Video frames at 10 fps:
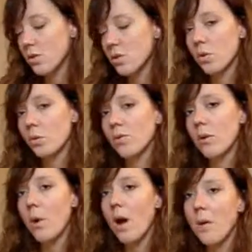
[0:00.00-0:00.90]
so if
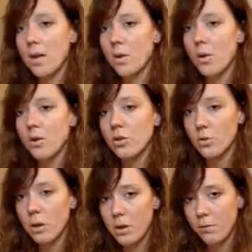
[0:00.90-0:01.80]
I wear it, you know, I try
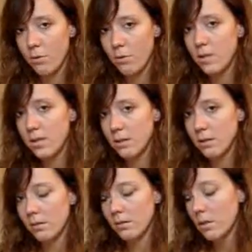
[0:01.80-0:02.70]
to wear it for a reason.